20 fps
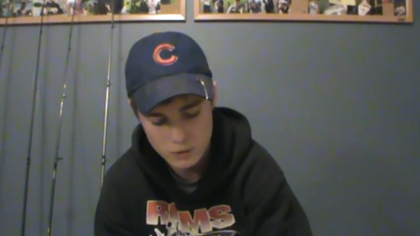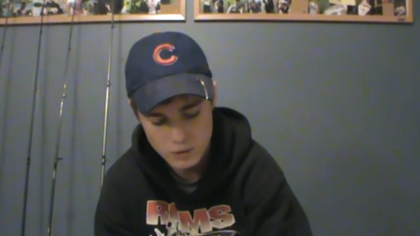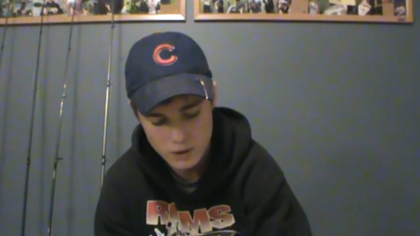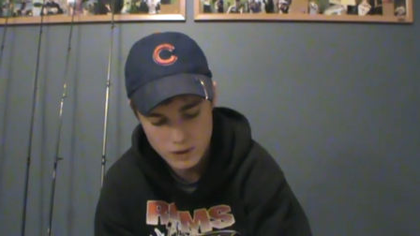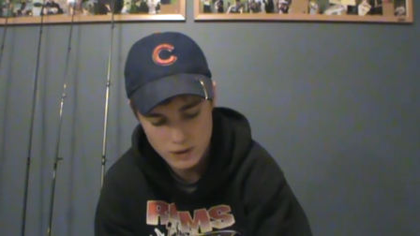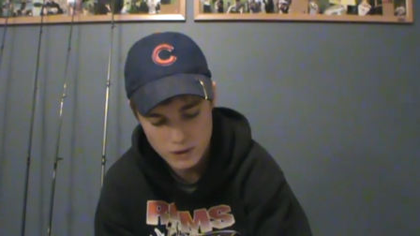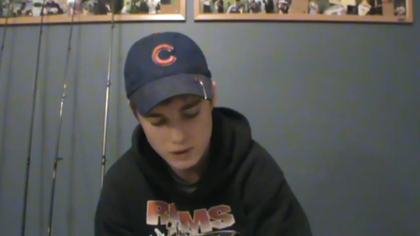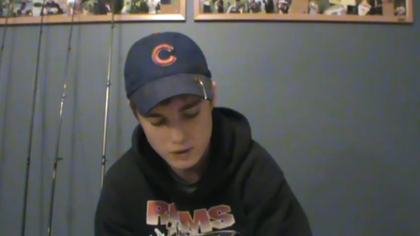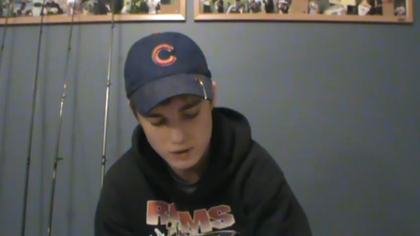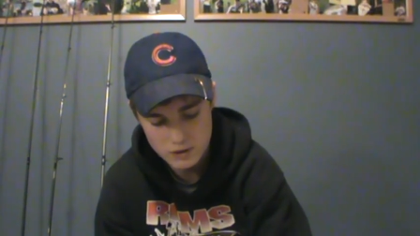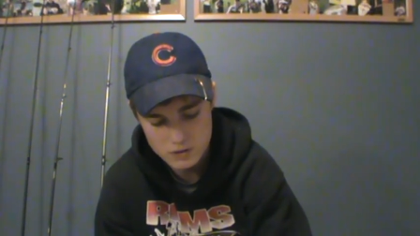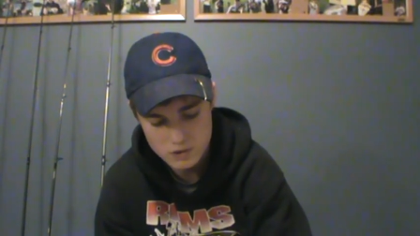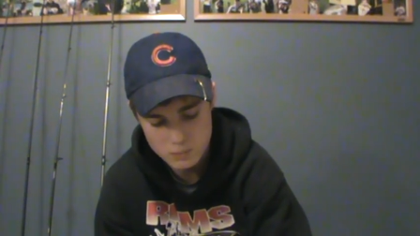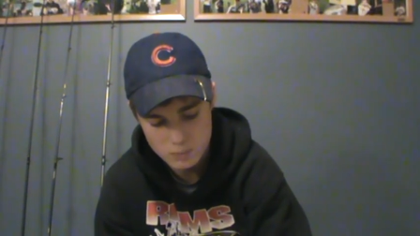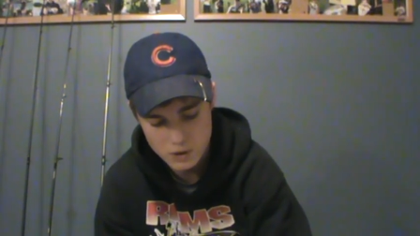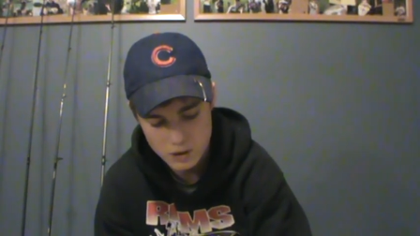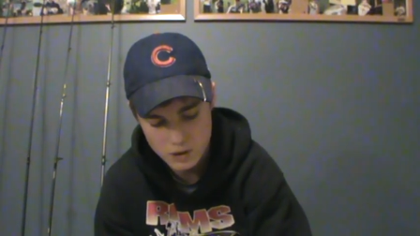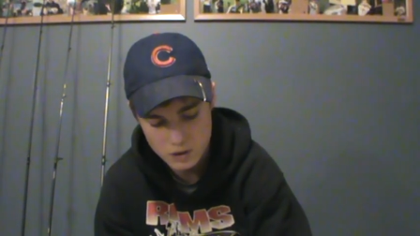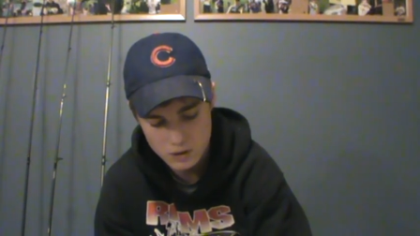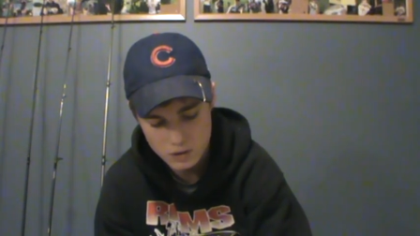And then this
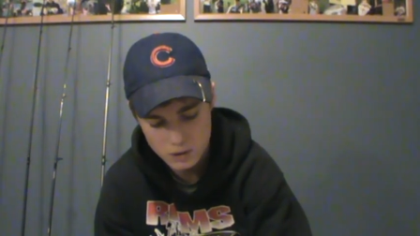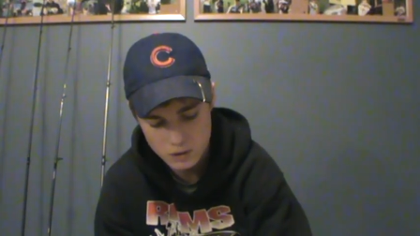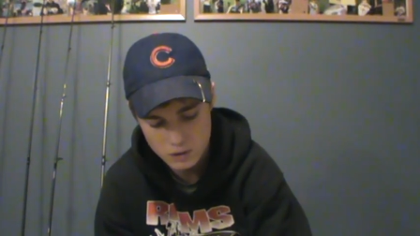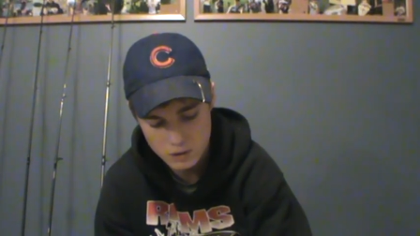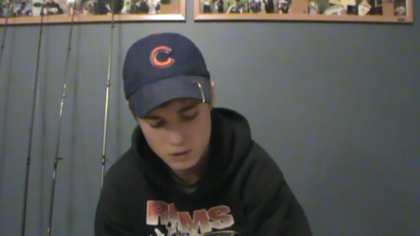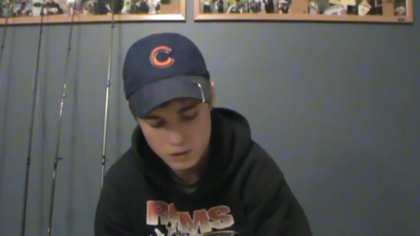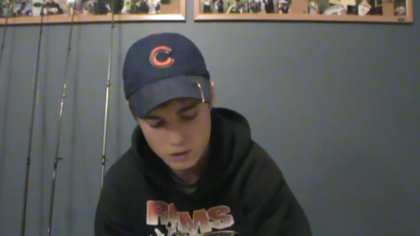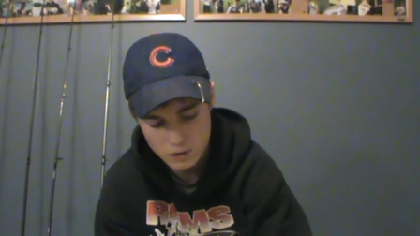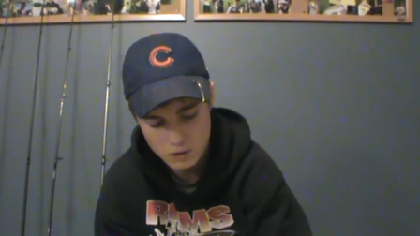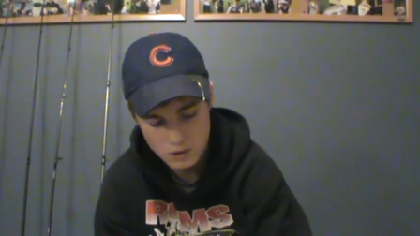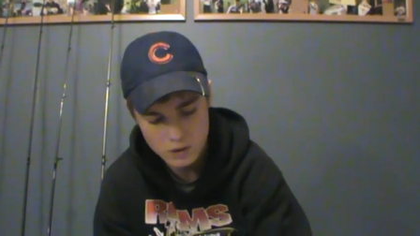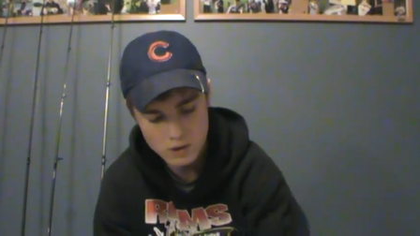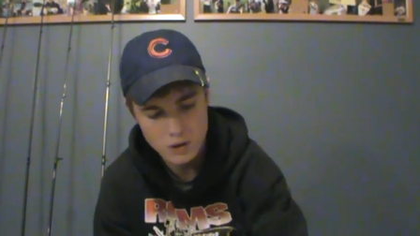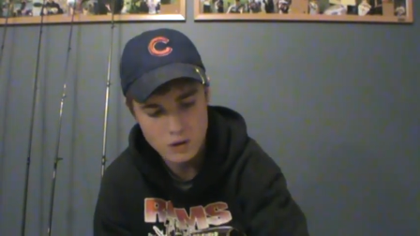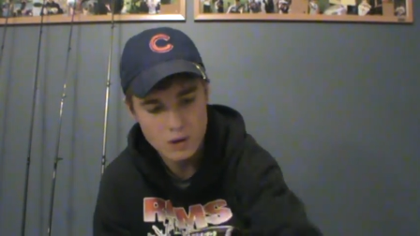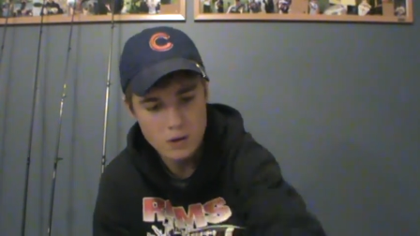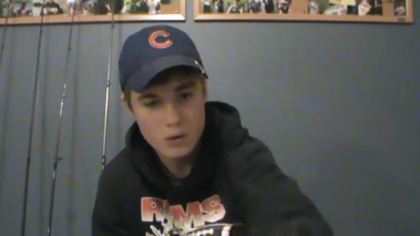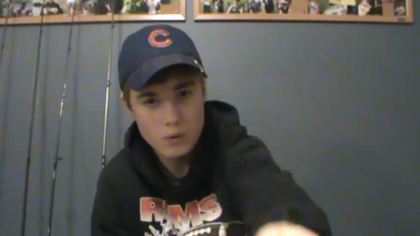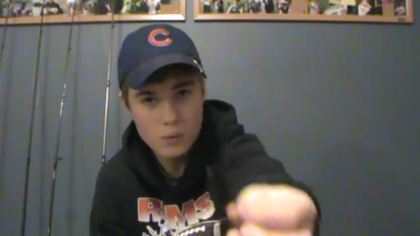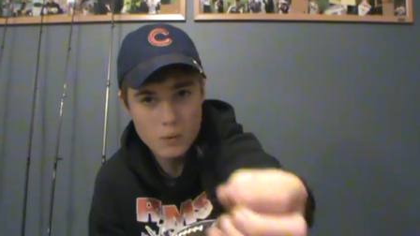my
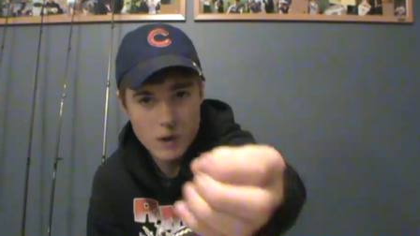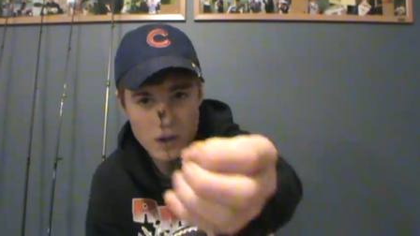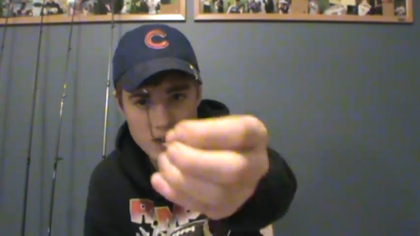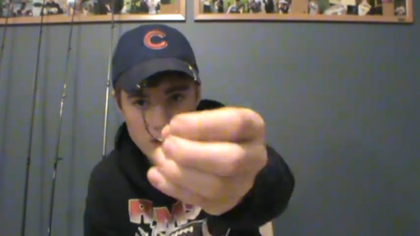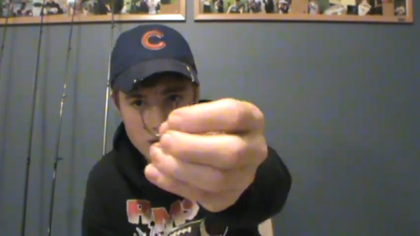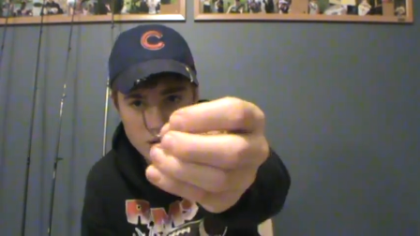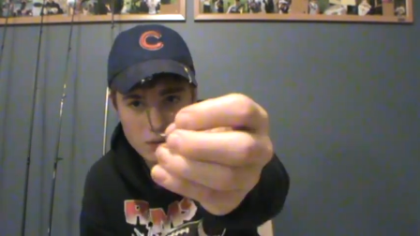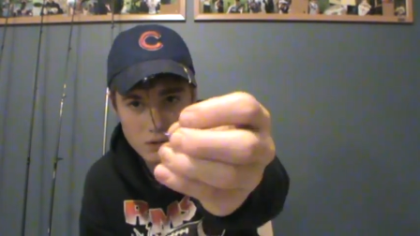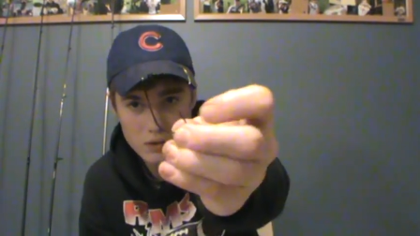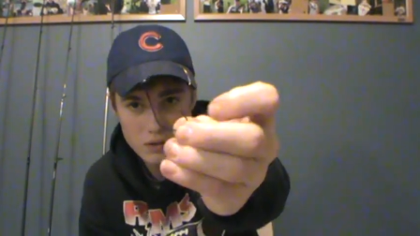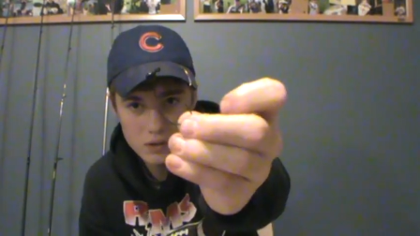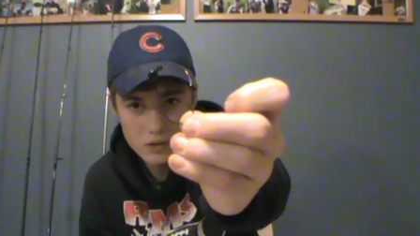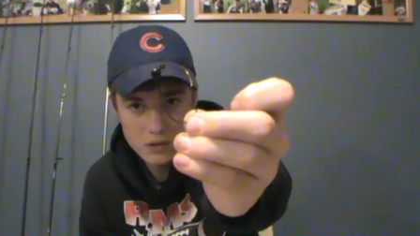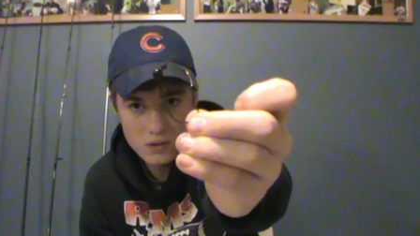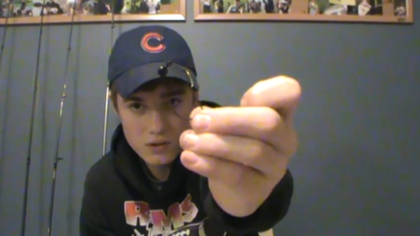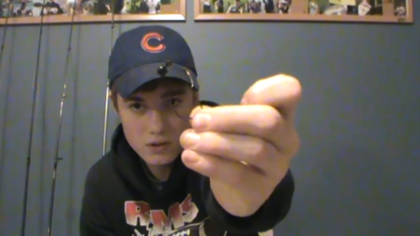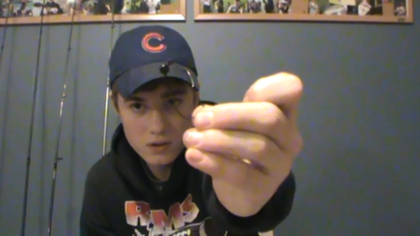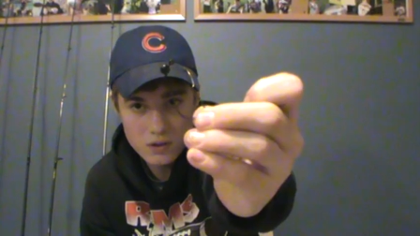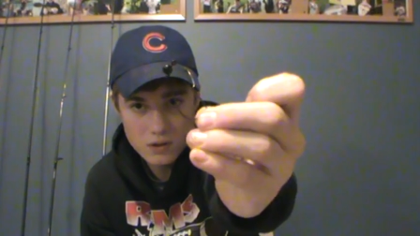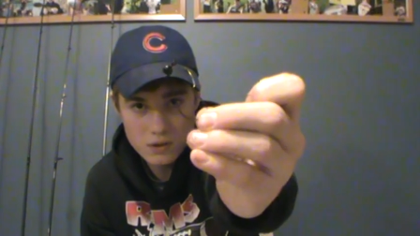Wacky
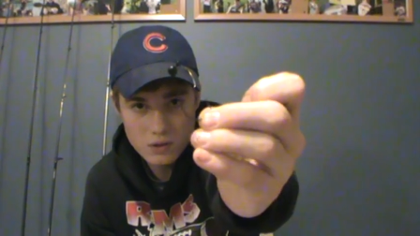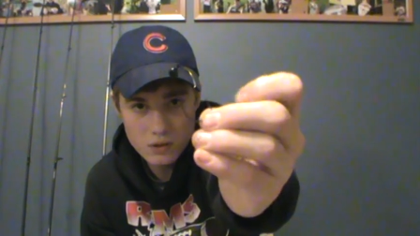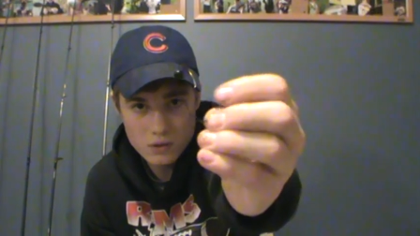Rigs